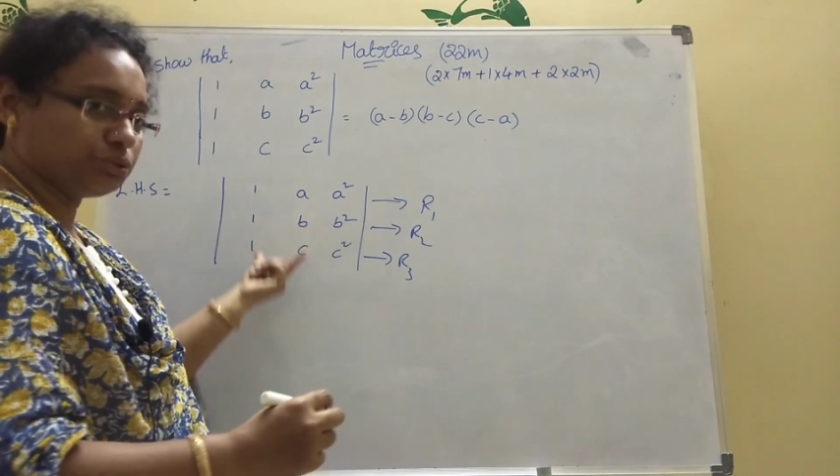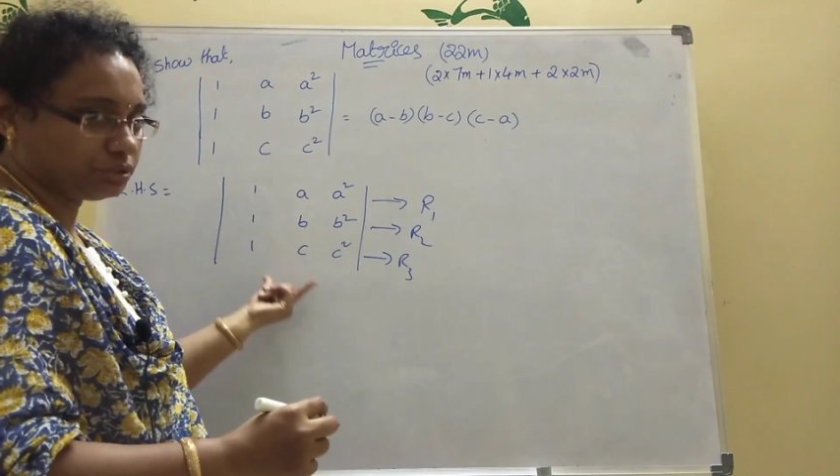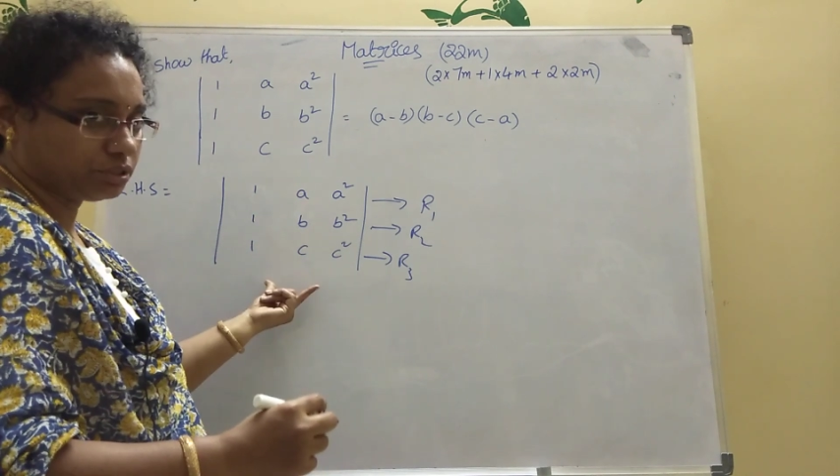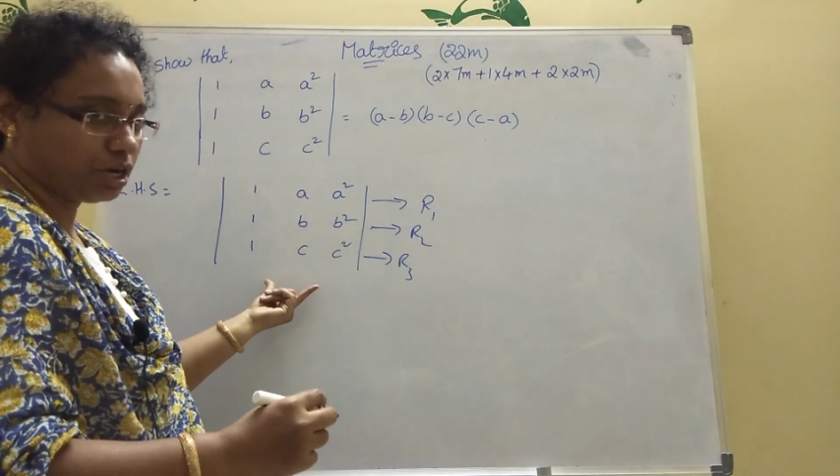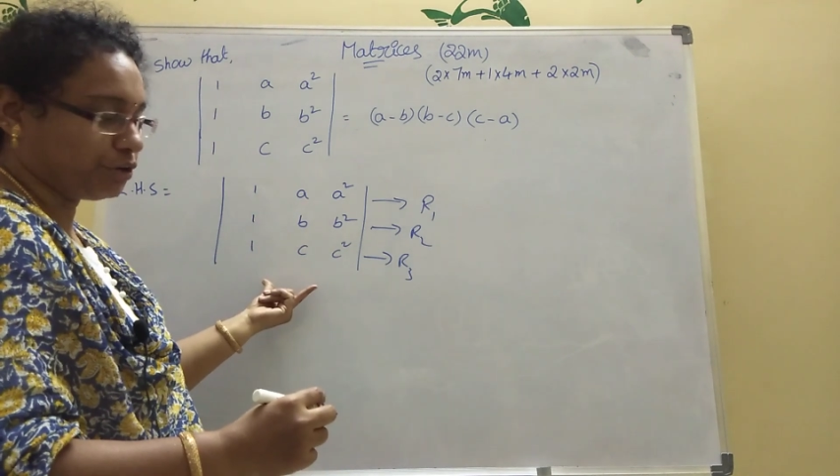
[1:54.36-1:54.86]
row,
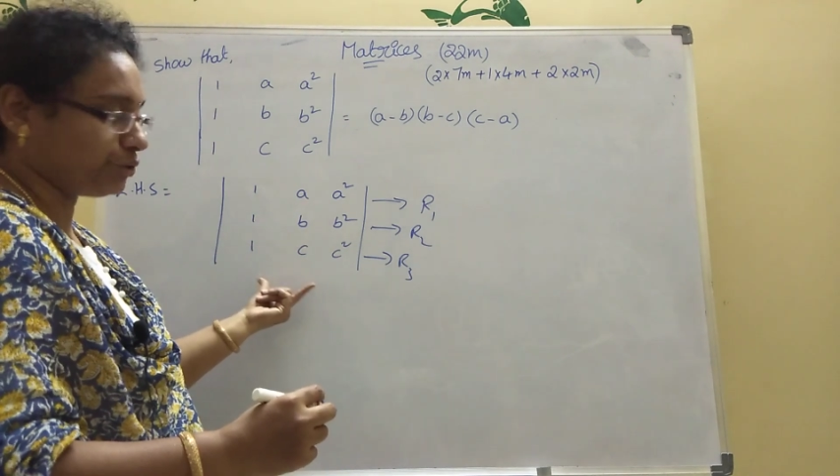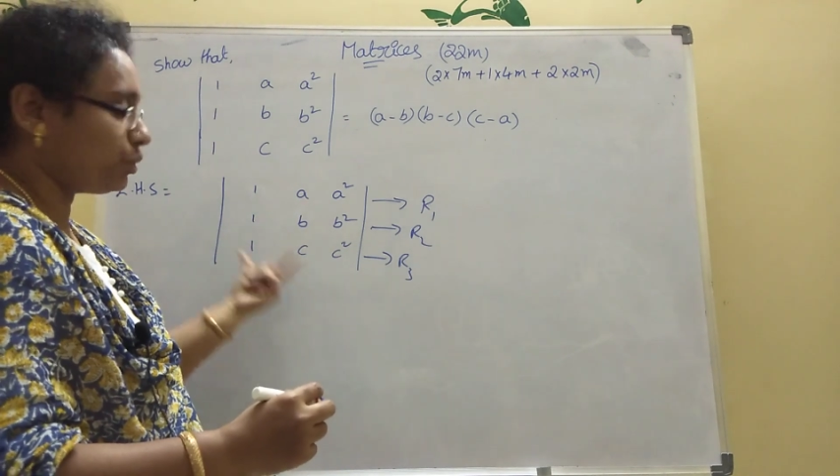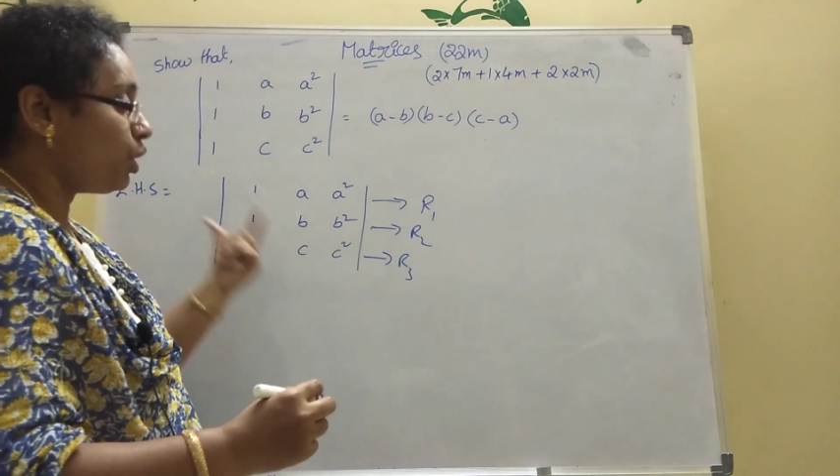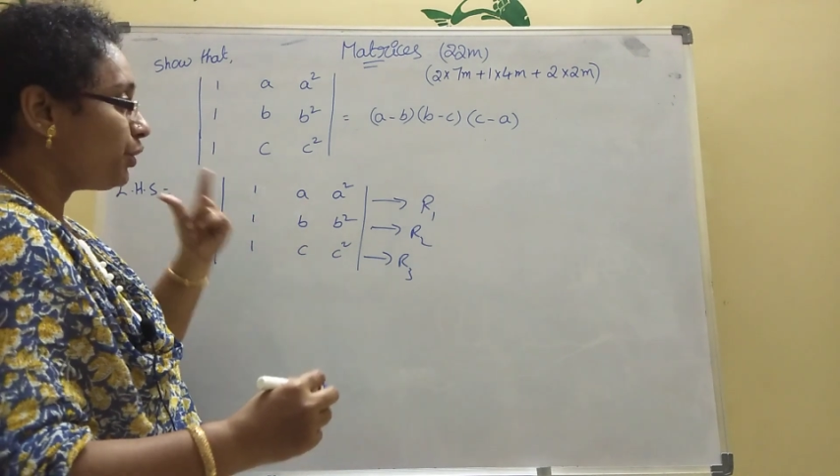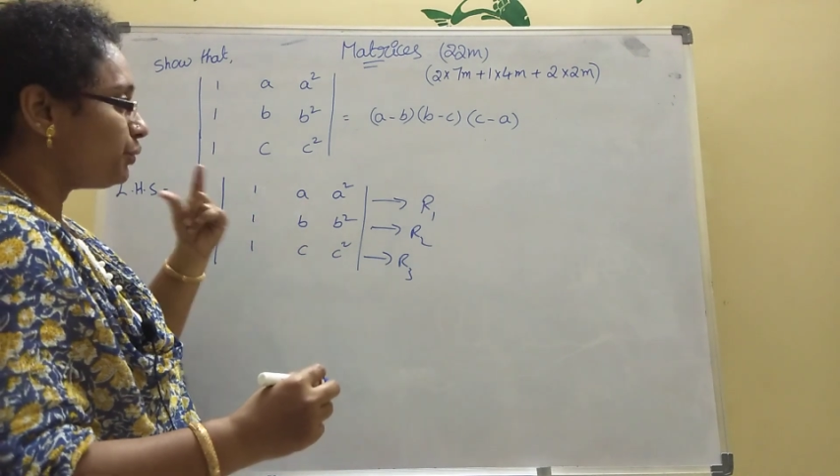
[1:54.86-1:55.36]
third row.
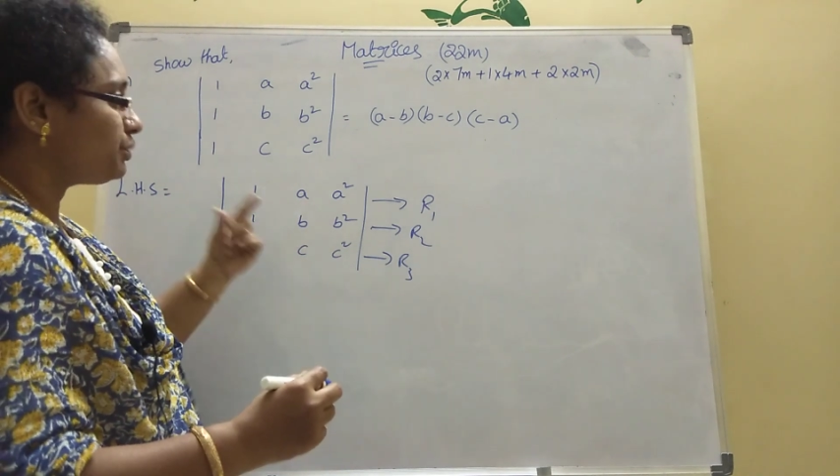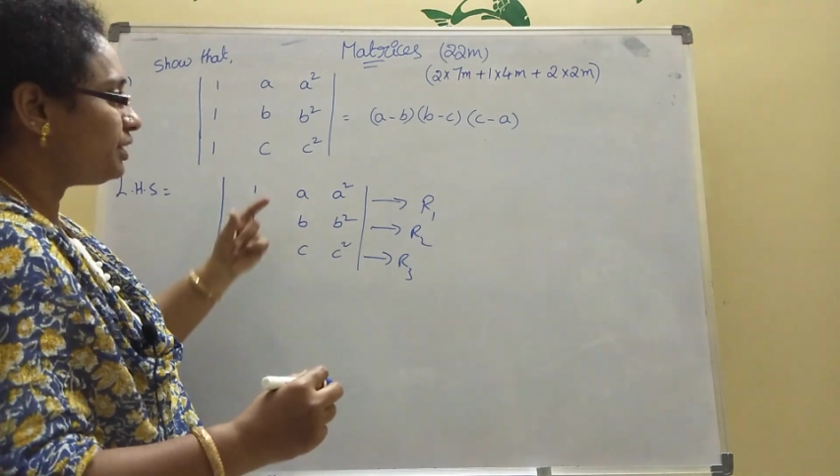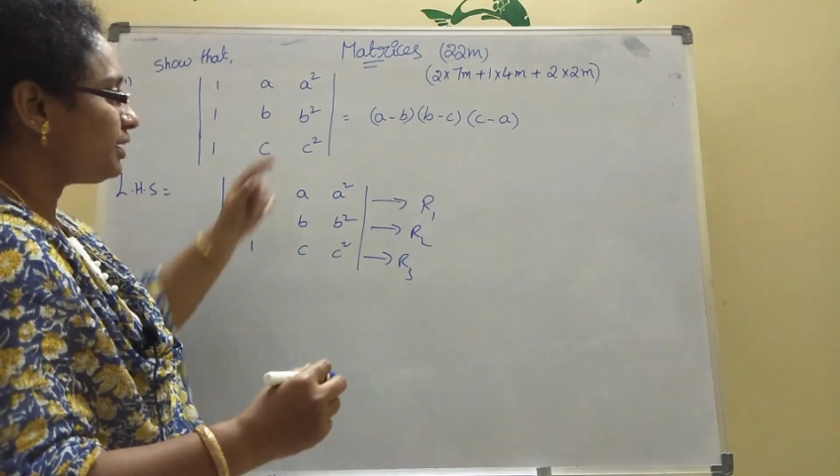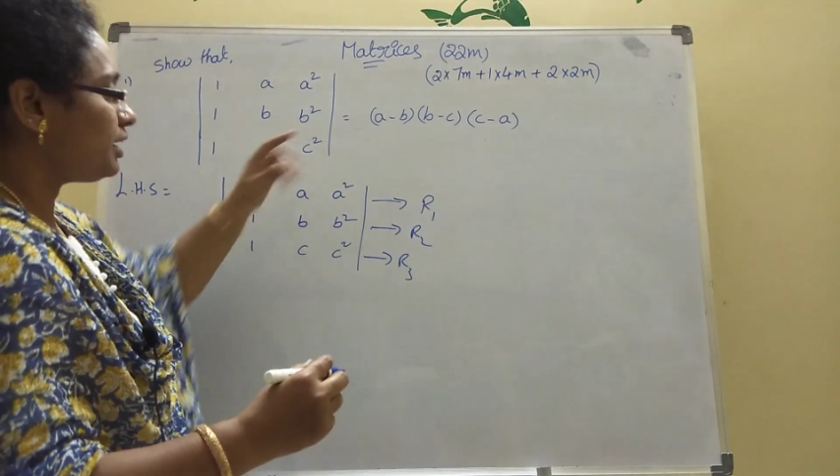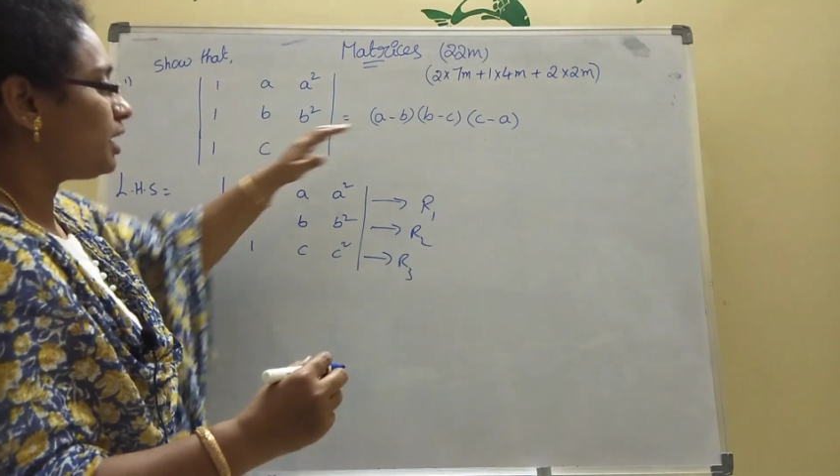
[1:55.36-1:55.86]
You
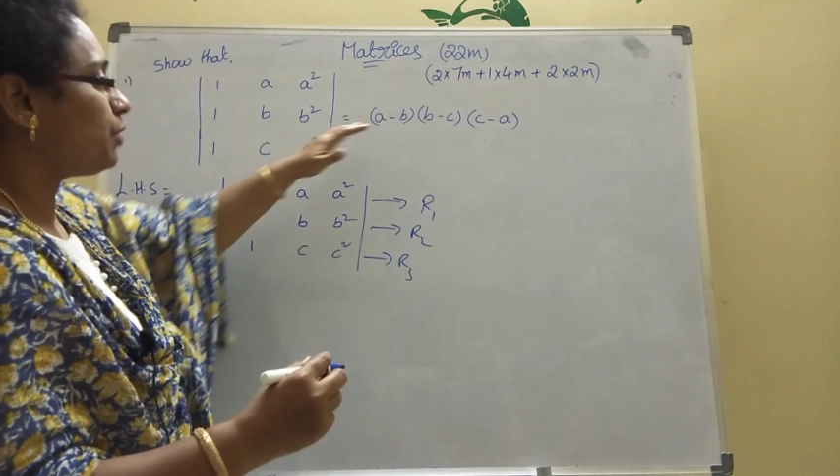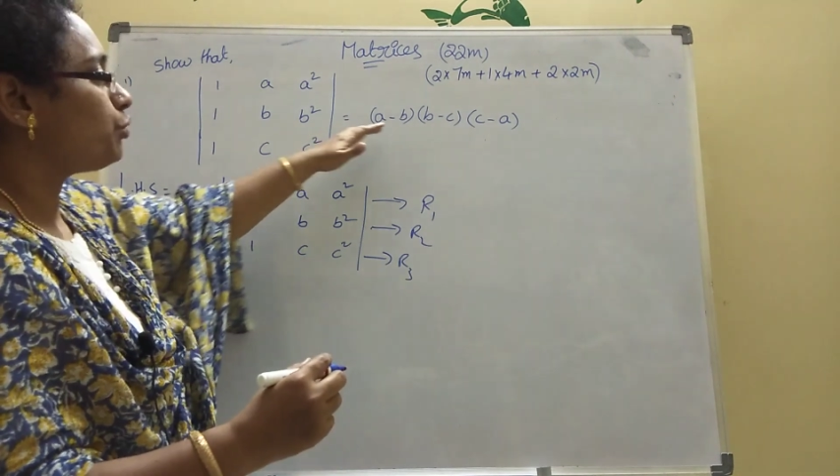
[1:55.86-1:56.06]
think here,